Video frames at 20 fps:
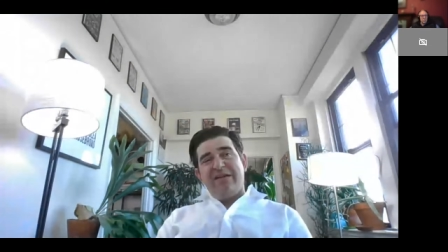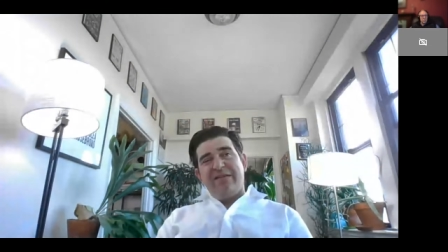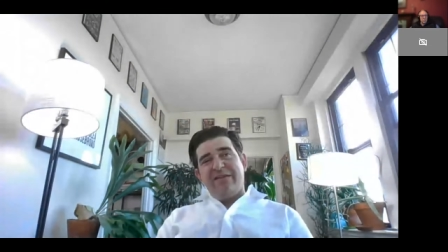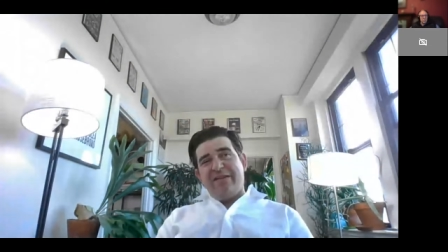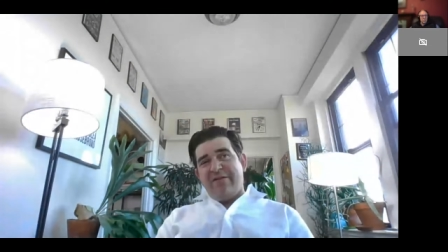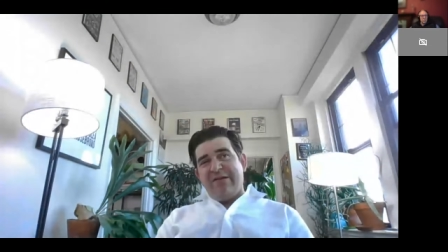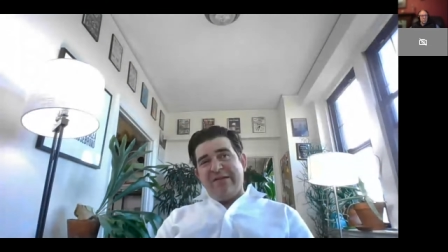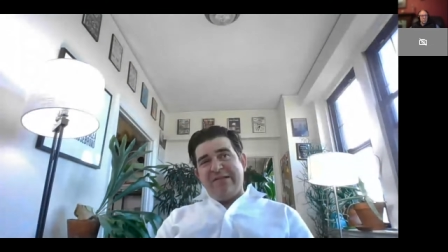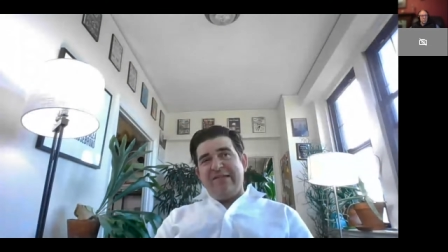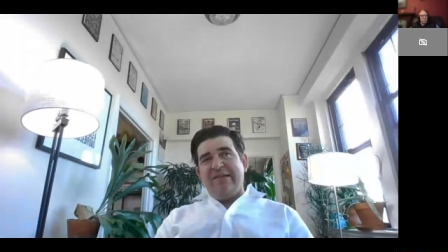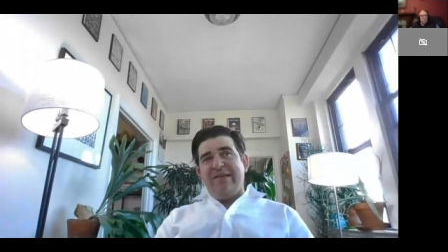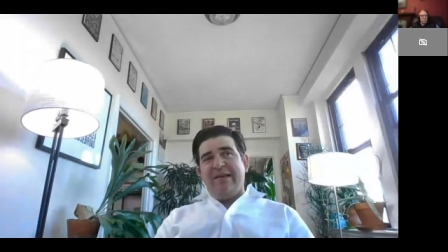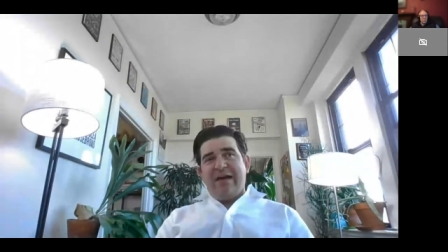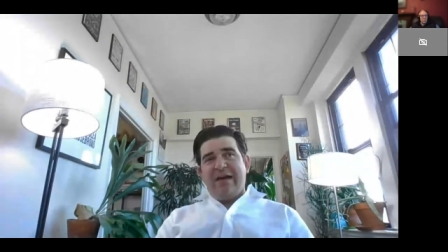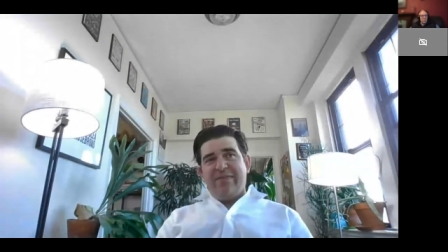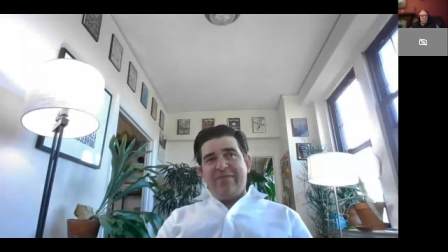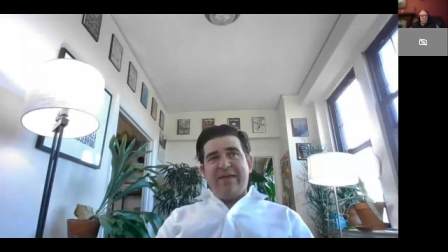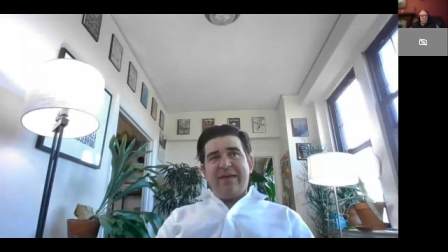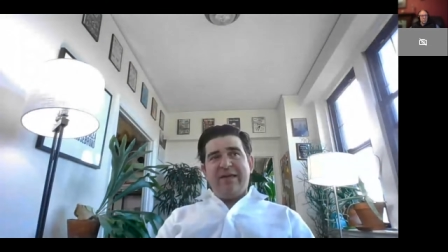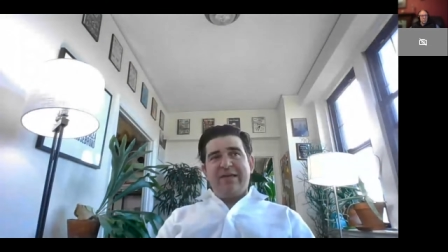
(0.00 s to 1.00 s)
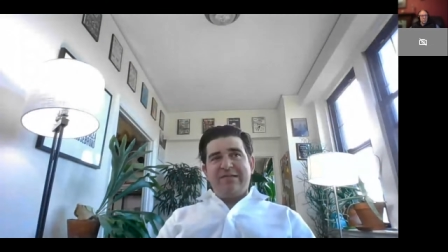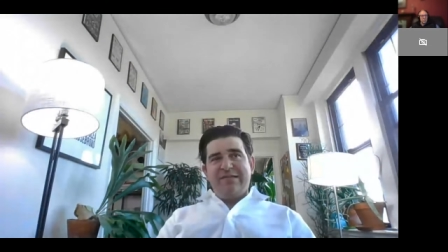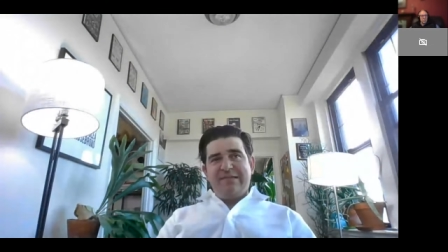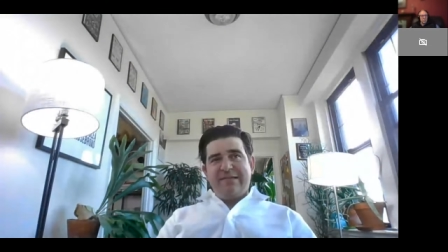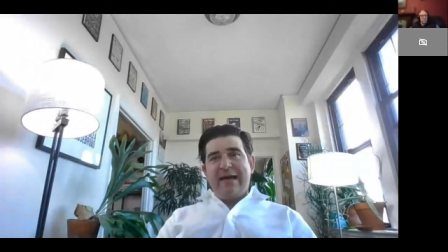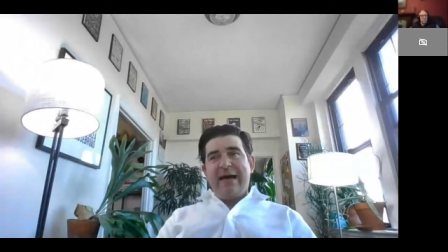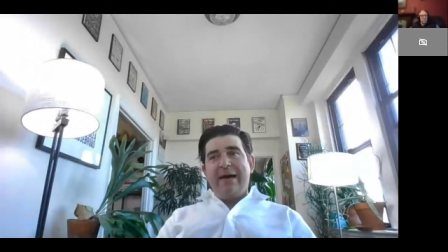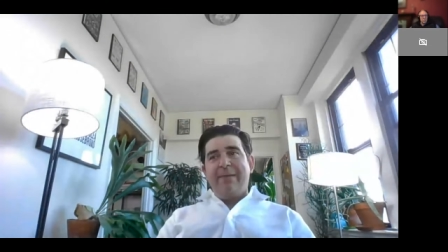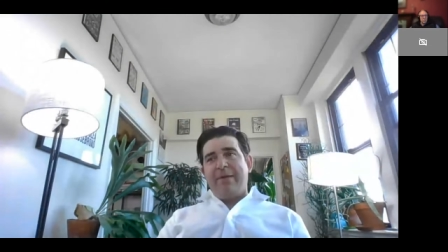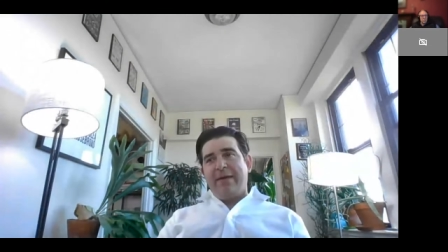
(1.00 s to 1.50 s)
there is nothing
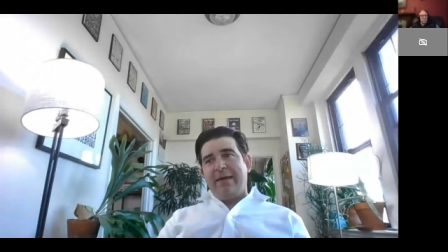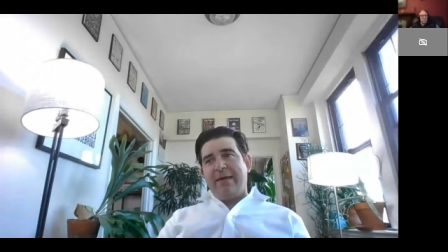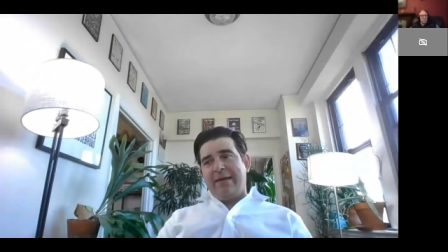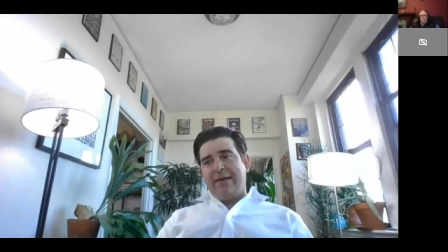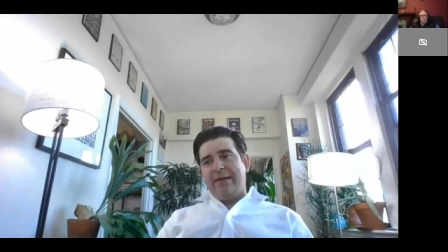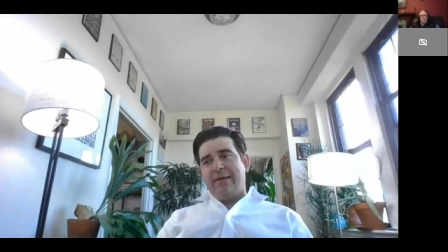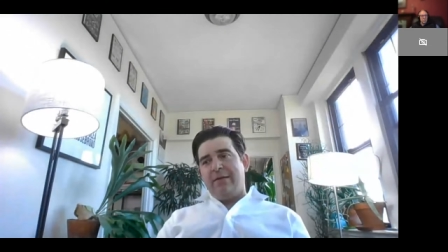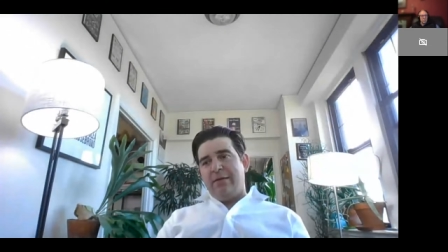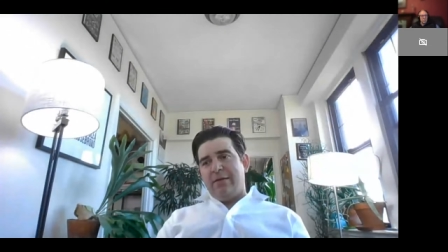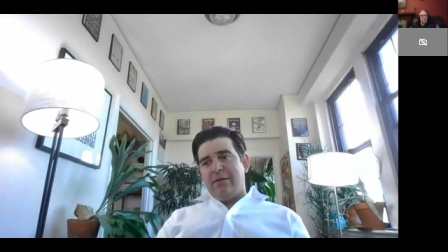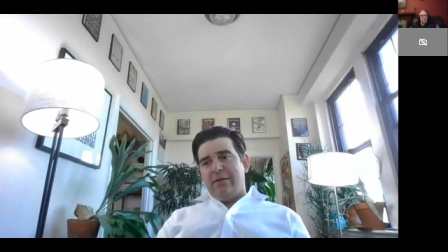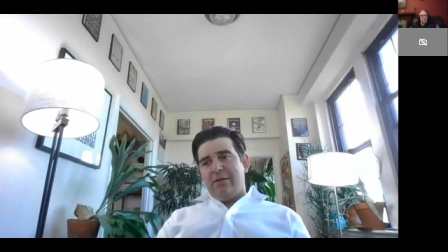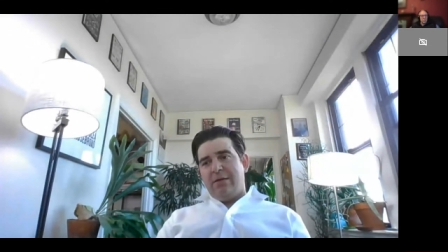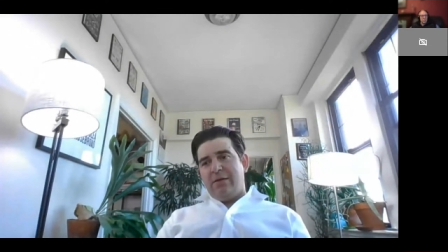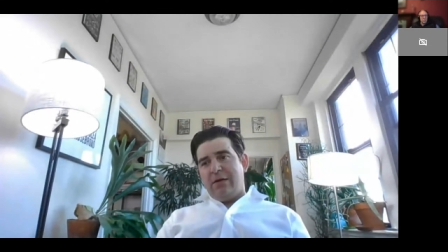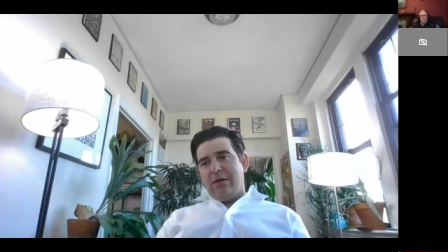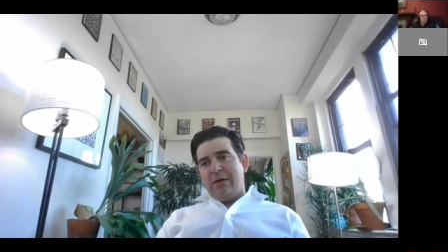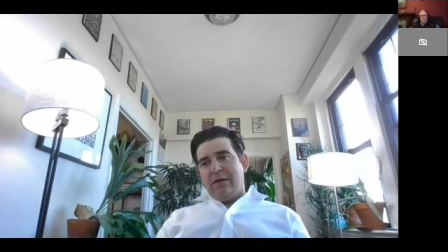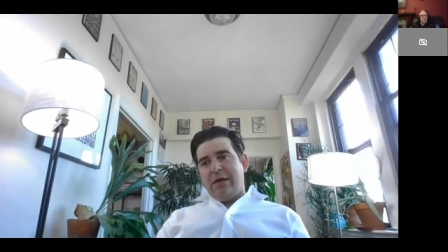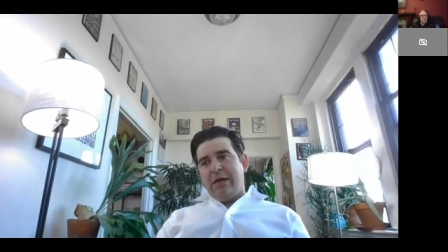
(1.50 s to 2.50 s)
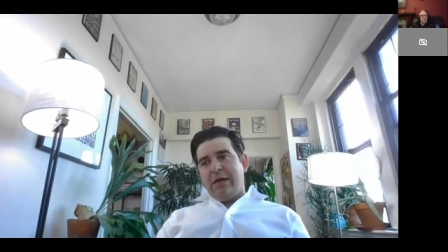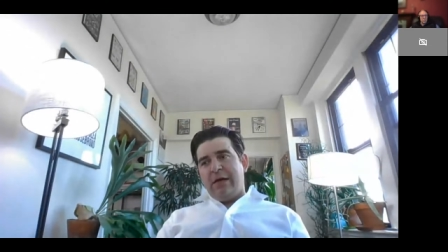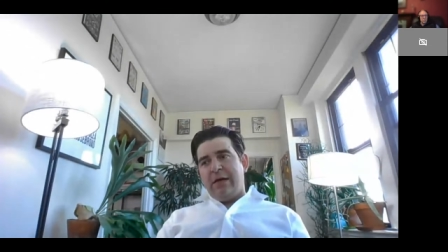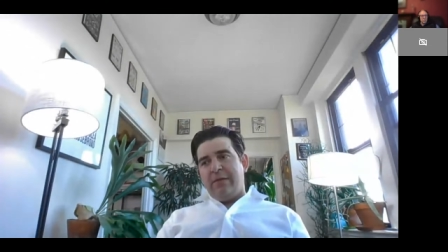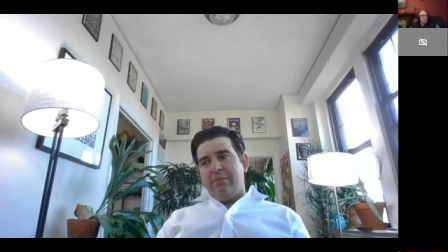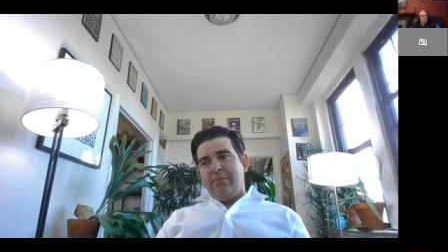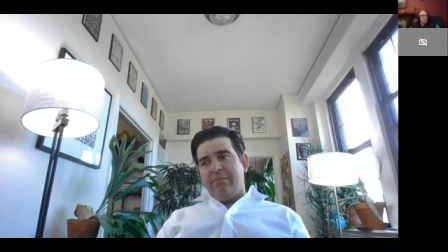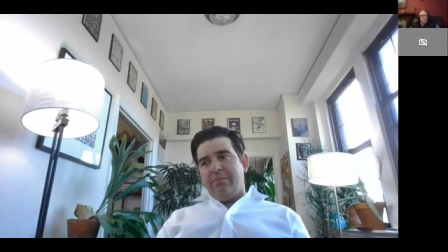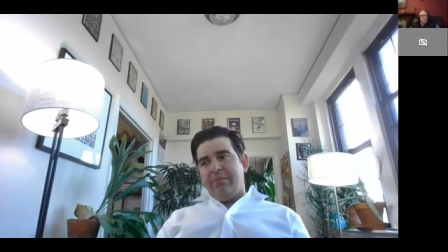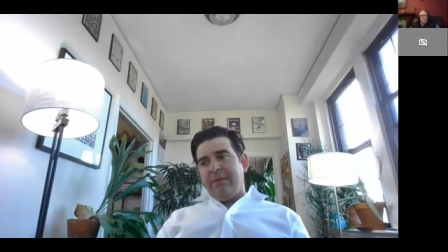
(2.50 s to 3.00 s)
stopping
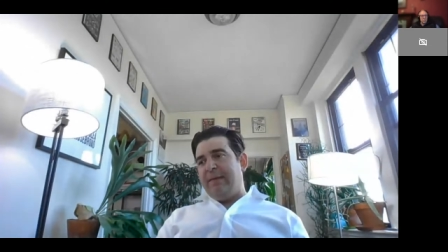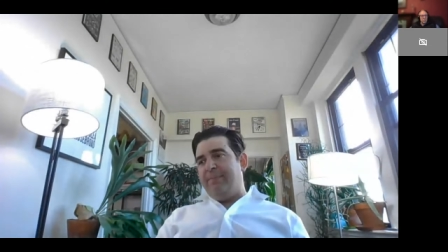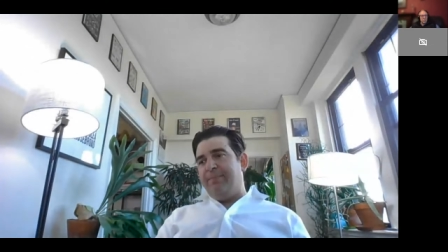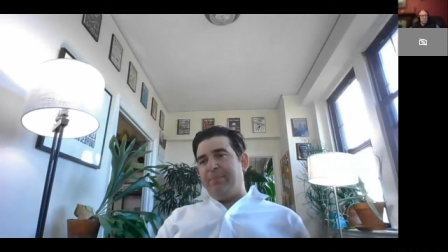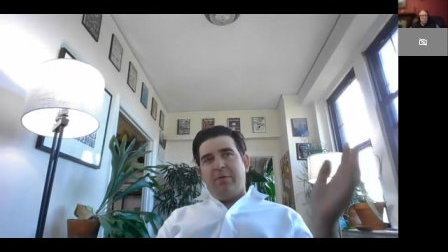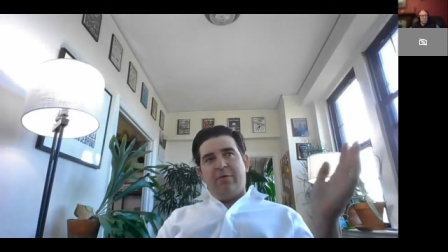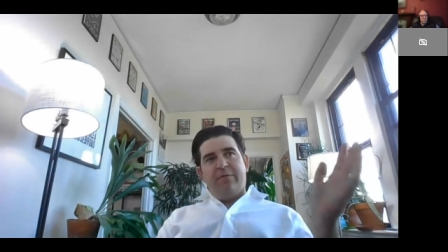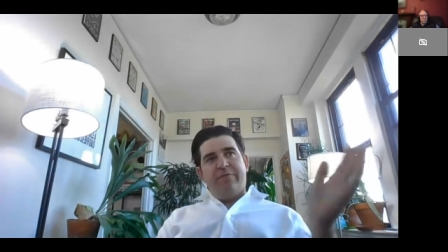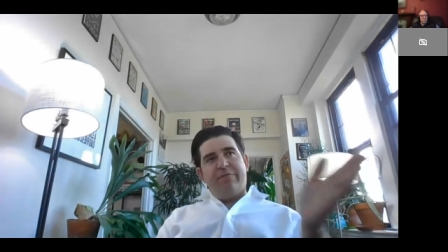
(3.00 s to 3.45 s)
um, people